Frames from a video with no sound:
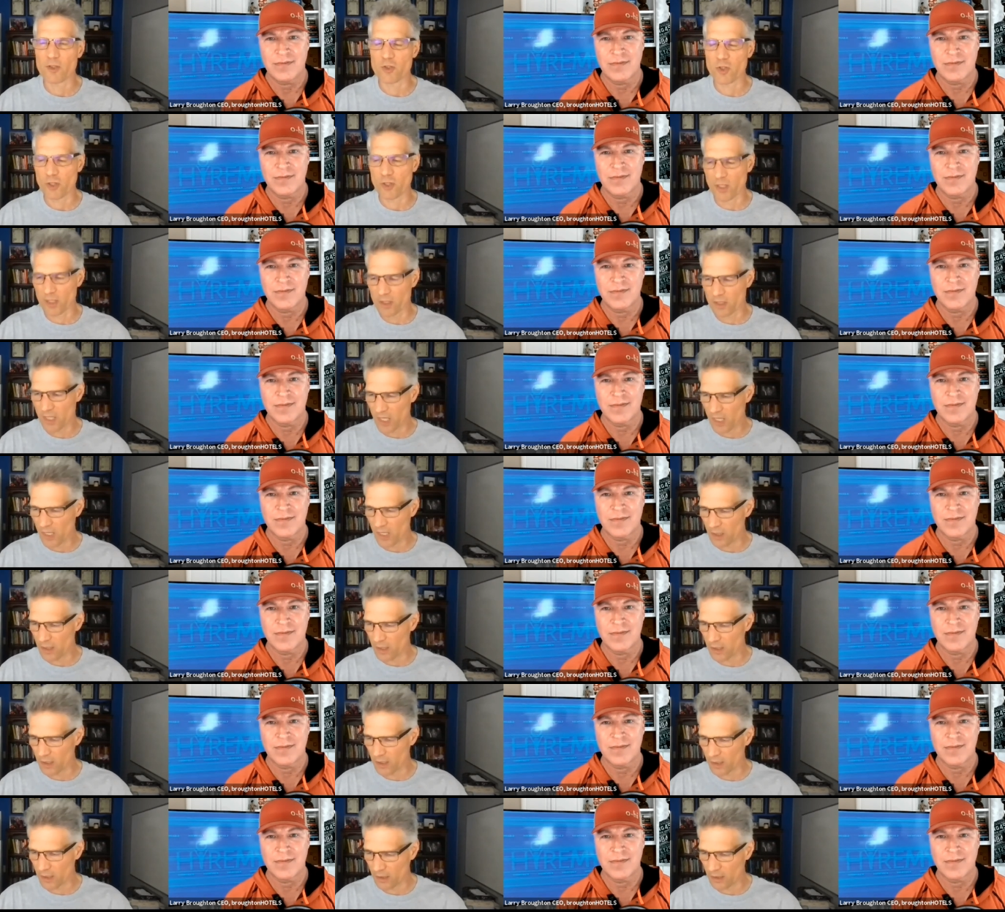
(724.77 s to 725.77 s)
Speaker 1: So that they
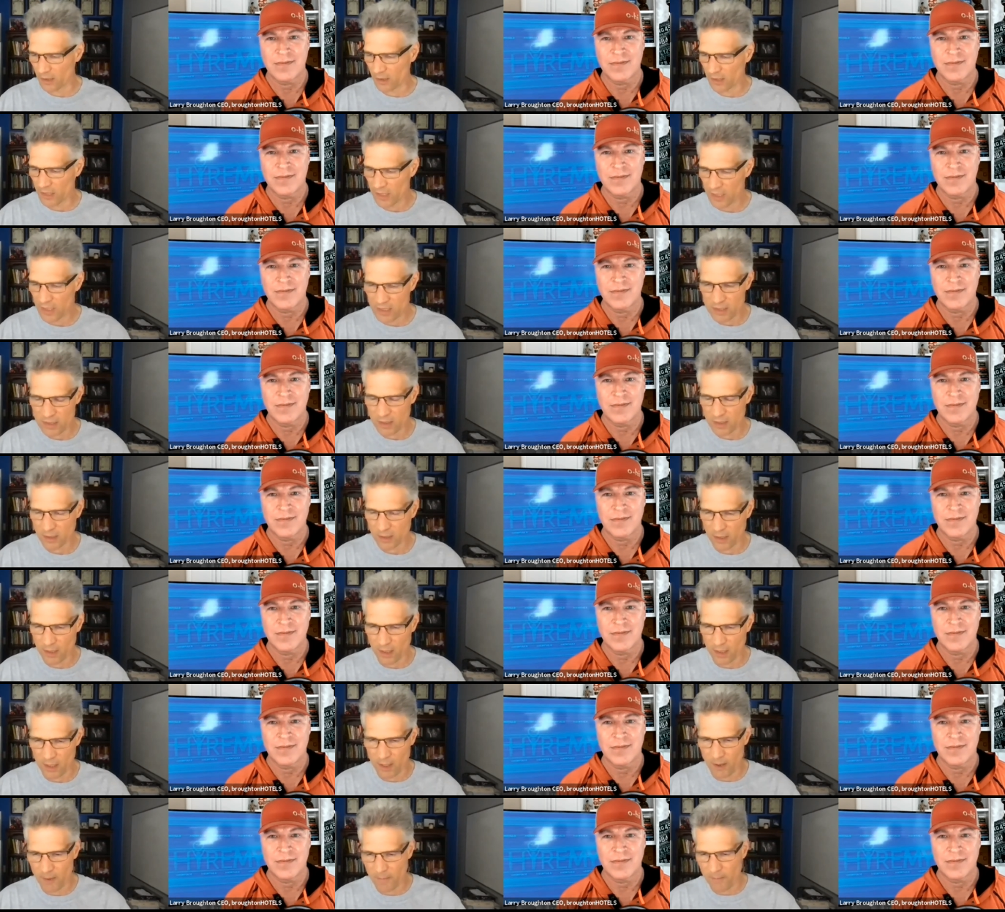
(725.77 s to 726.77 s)
at least,
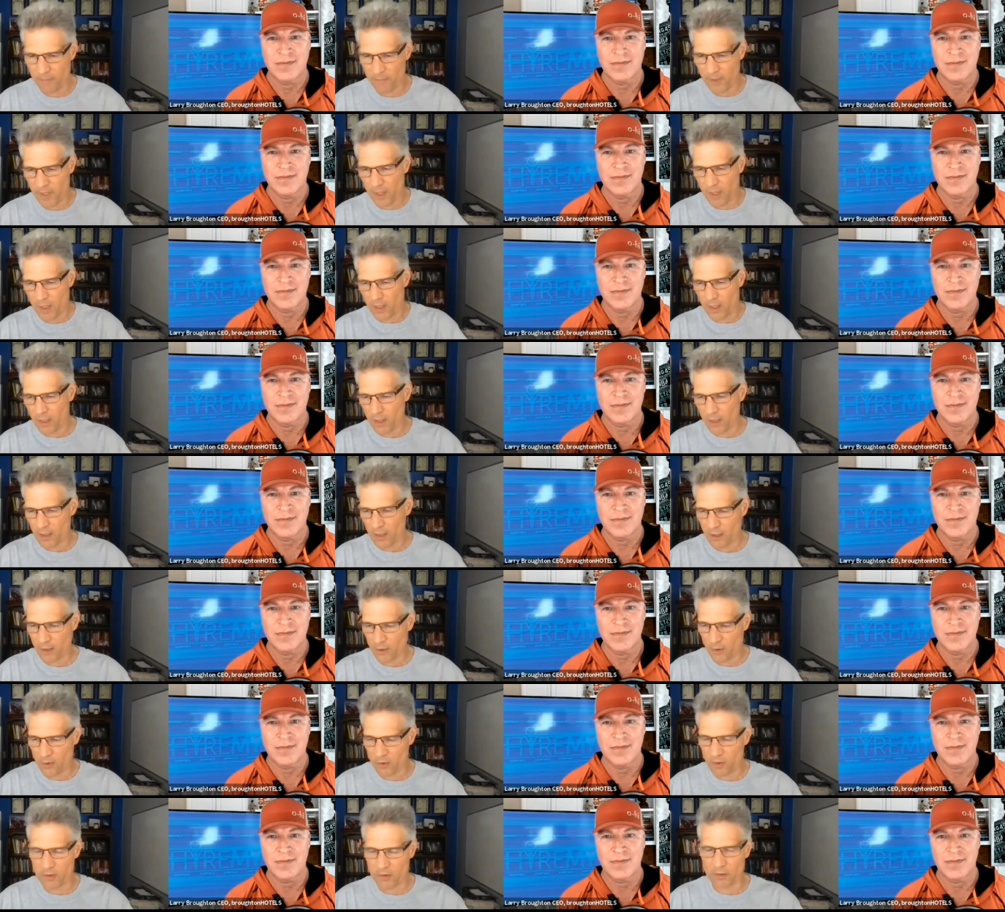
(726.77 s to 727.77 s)
um, you
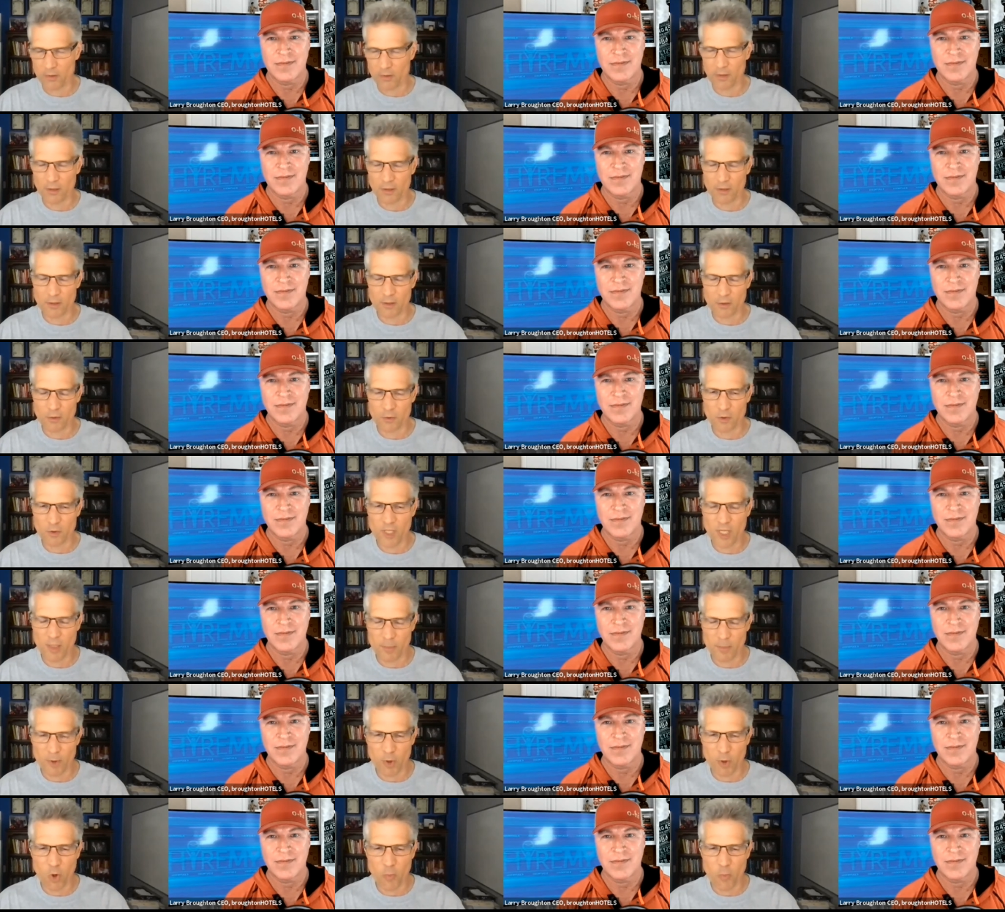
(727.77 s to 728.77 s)
know, you
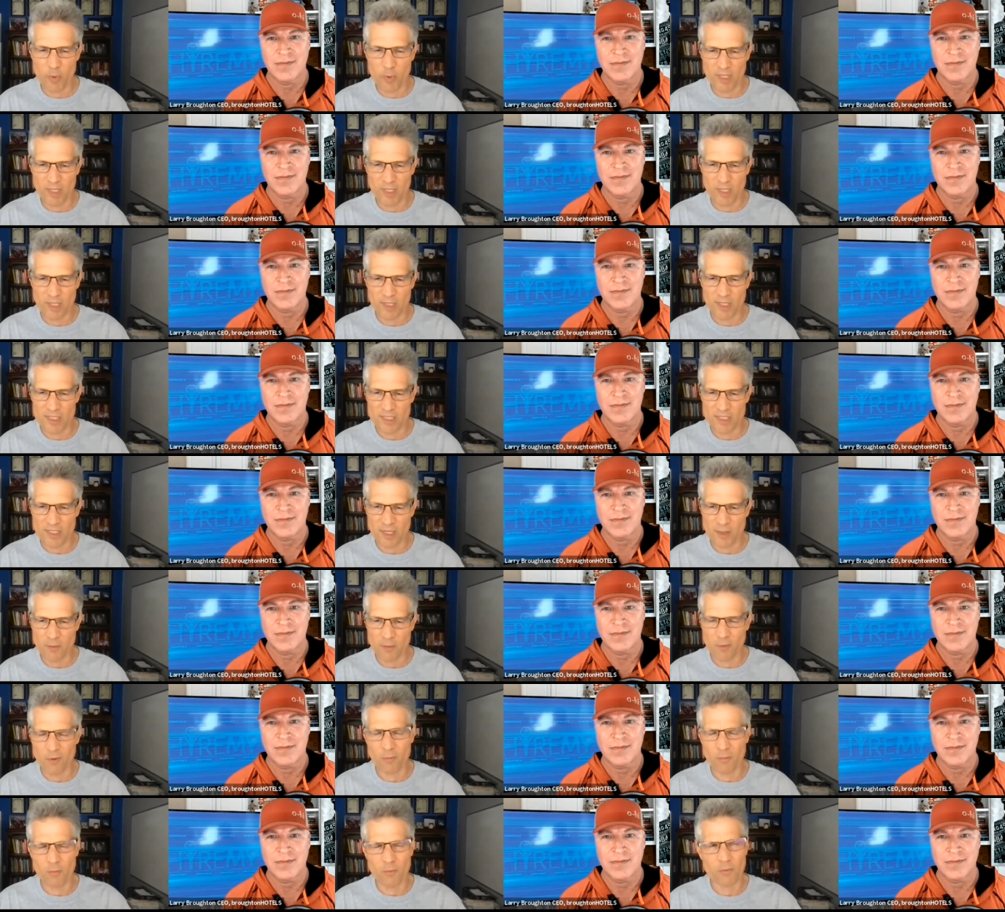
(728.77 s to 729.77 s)
keep it open that they say,
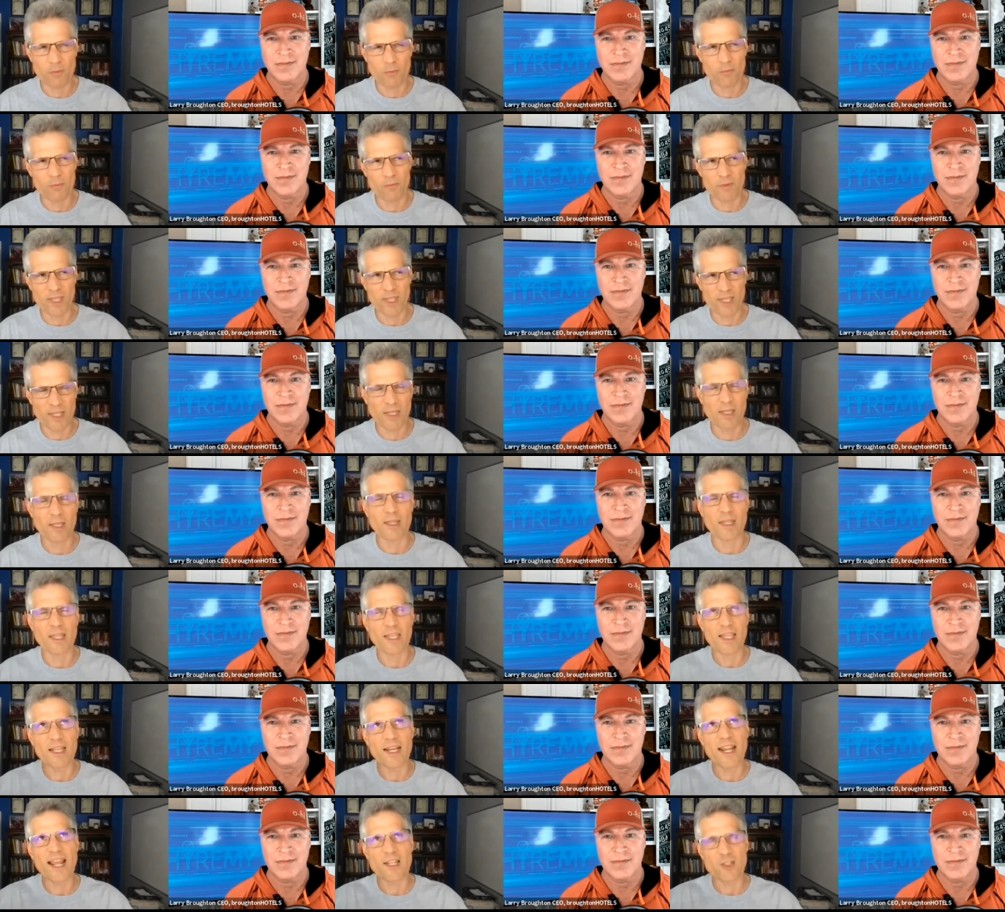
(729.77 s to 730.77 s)
well, they can, they
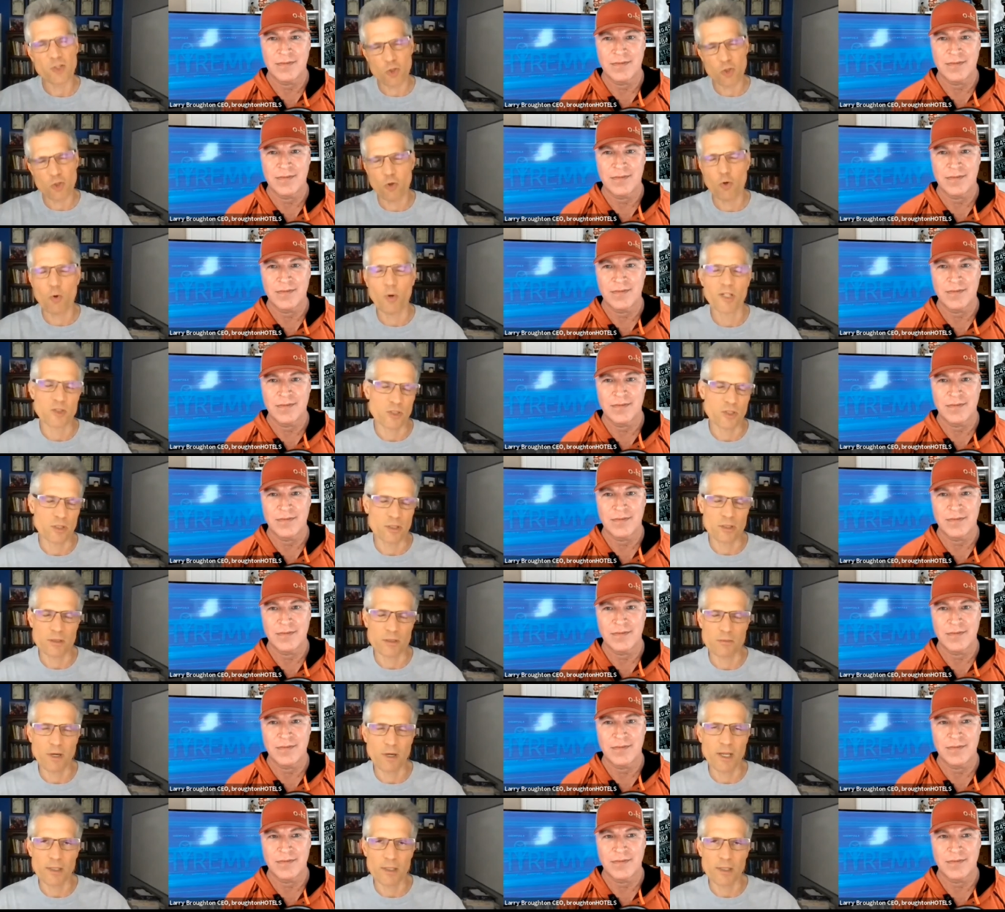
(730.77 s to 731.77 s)
can ask you
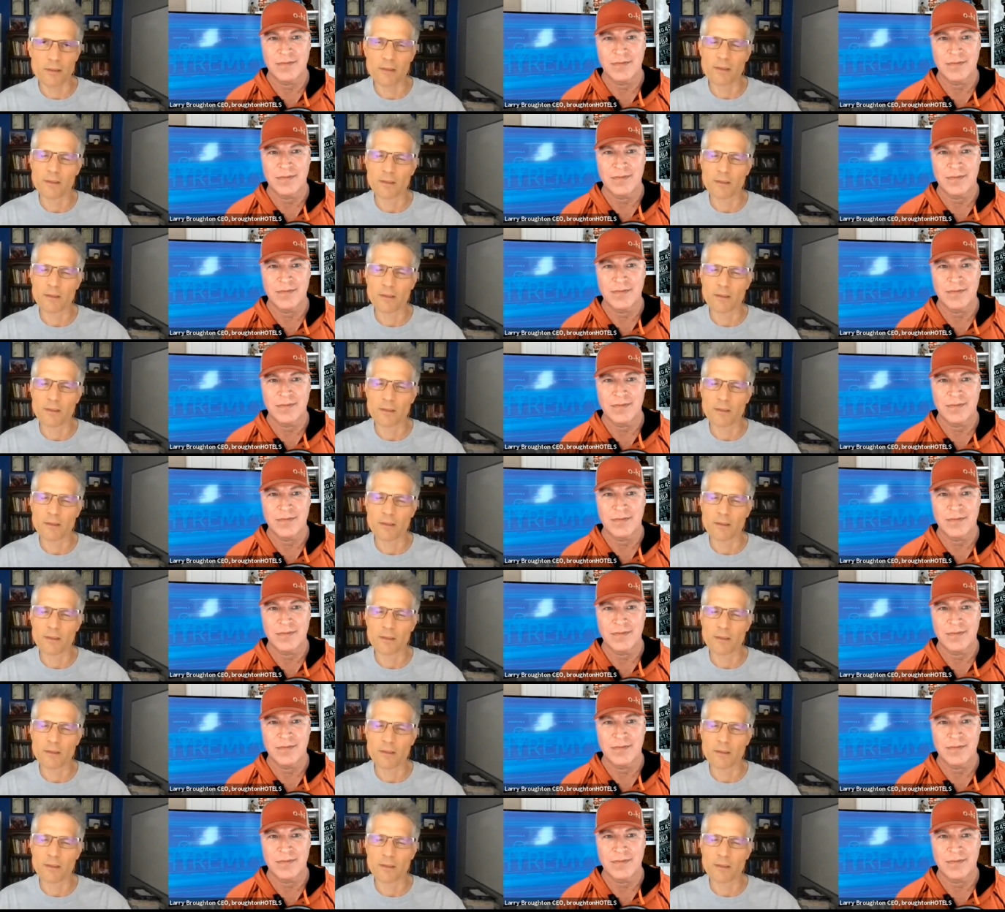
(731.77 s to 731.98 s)
questions, right?